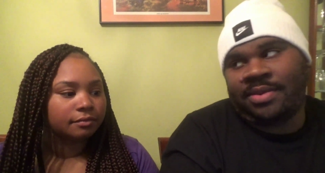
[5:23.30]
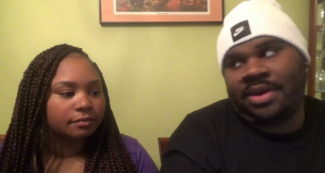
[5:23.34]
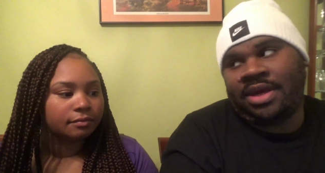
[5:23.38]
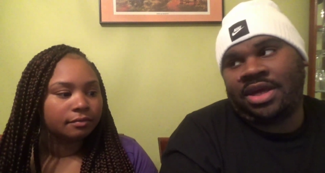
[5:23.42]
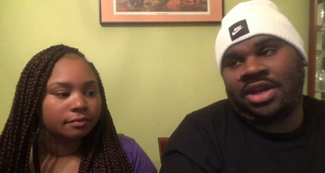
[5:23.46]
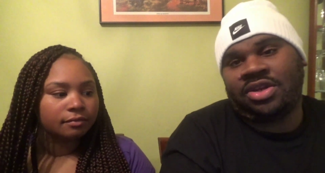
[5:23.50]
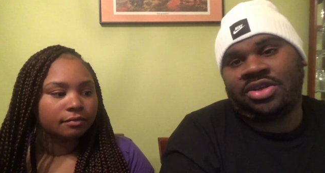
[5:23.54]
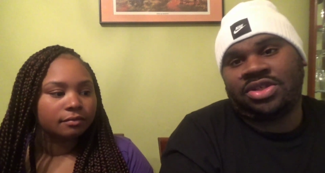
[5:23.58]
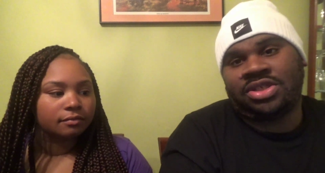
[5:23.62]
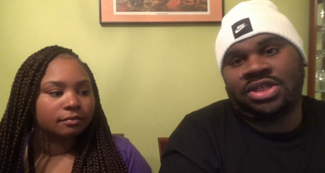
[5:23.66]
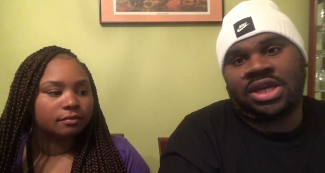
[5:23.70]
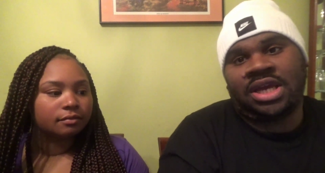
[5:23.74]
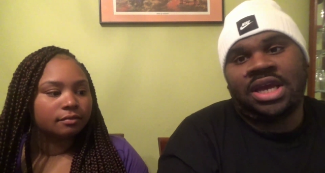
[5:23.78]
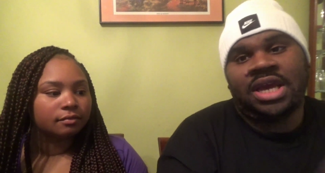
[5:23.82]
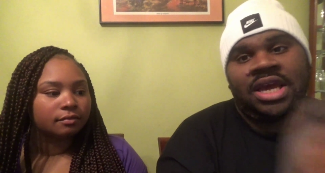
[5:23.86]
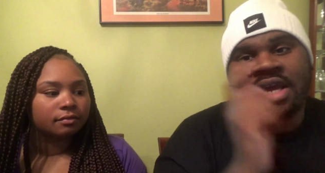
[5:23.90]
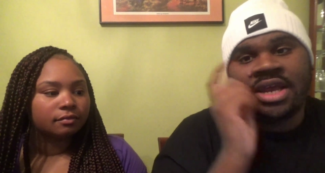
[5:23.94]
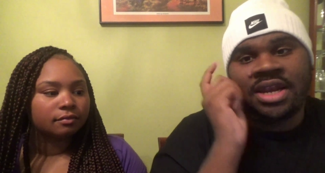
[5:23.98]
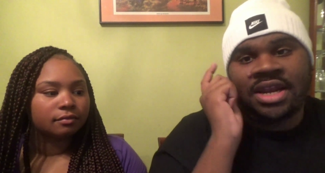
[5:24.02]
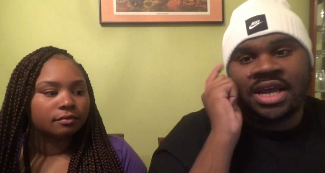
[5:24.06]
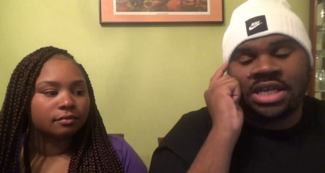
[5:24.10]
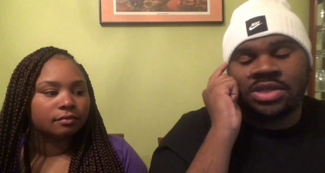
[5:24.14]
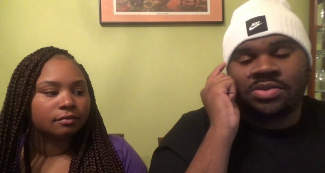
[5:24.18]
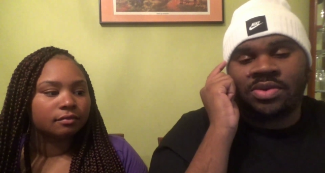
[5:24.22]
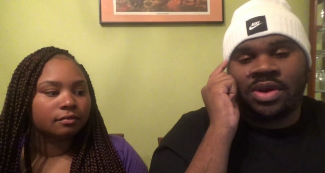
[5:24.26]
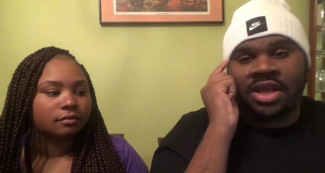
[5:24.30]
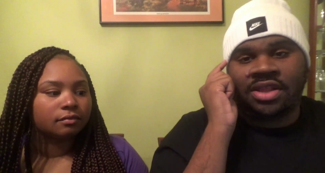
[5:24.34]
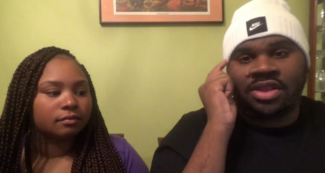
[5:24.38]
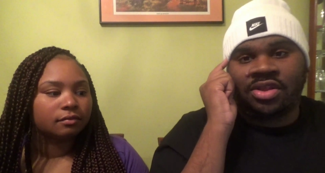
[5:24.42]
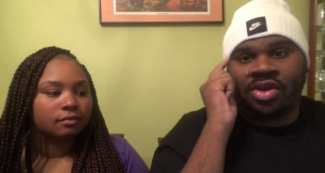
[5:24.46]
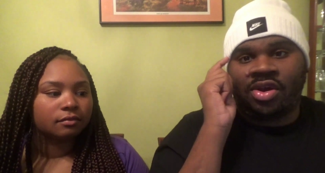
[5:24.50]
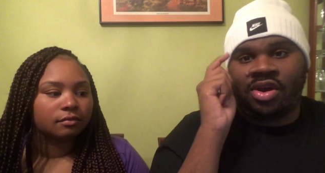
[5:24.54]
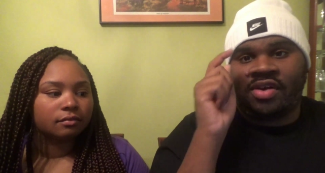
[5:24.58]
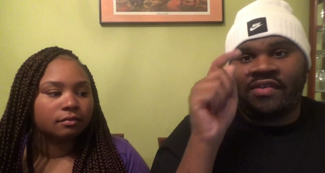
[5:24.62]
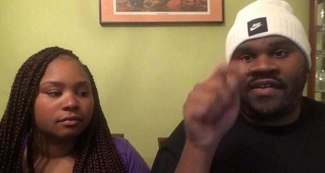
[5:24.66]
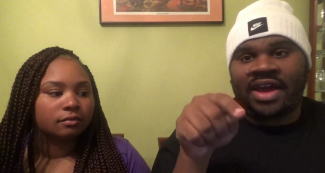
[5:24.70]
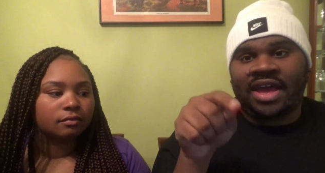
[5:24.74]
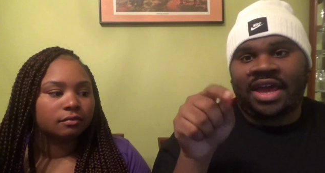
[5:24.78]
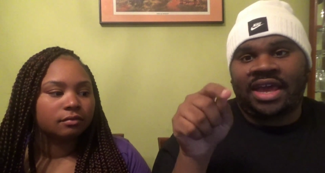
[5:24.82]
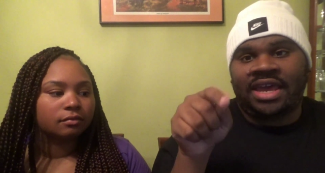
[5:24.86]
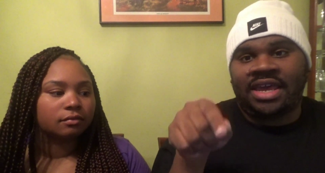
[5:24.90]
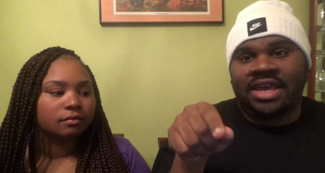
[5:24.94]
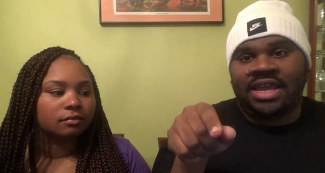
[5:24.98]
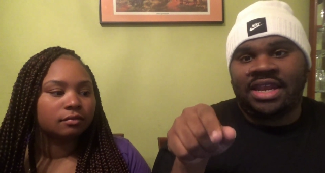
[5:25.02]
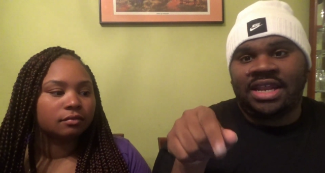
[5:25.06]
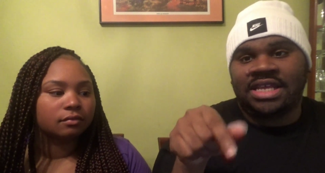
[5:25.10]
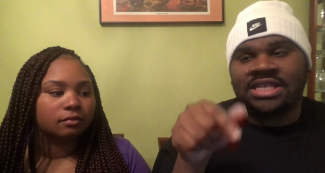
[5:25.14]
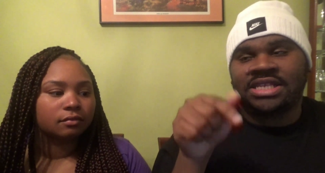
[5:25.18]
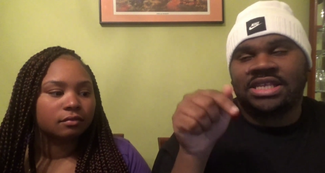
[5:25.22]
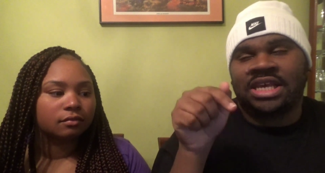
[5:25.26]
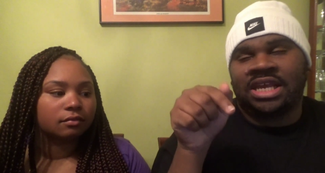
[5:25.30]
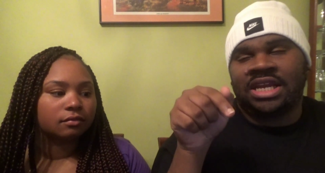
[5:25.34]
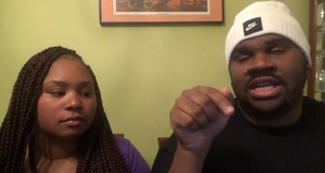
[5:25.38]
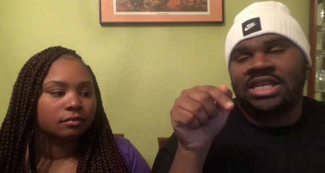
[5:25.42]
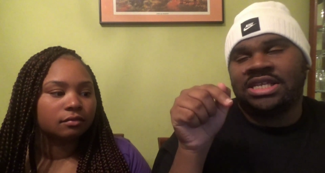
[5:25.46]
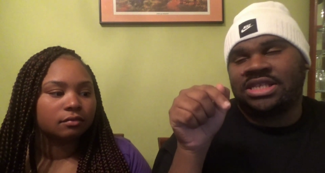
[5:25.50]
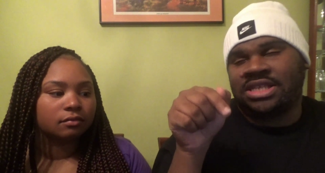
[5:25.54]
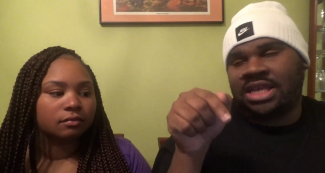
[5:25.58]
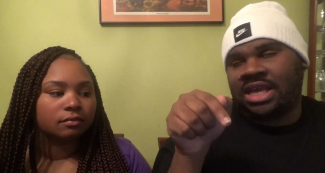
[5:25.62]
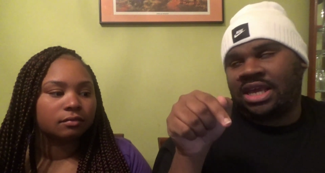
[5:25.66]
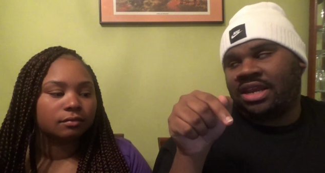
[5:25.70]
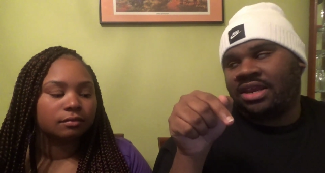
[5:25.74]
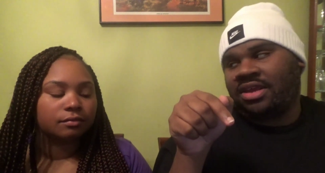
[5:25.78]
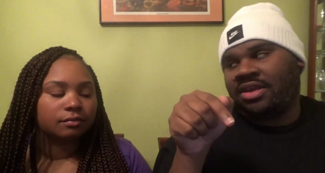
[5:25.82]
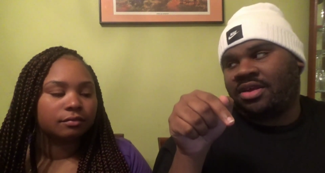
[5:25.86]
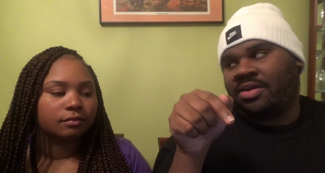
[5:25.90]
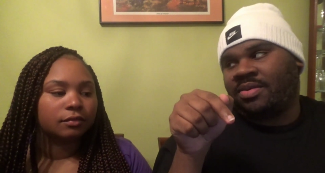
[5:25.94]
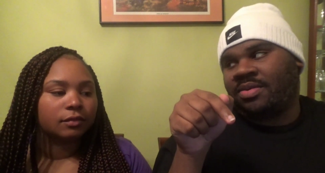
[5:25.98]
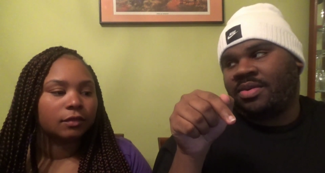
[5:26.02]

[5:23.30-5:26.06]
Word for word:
Speaker 1: energy. That's what I thought of. I can hear this in a stadium.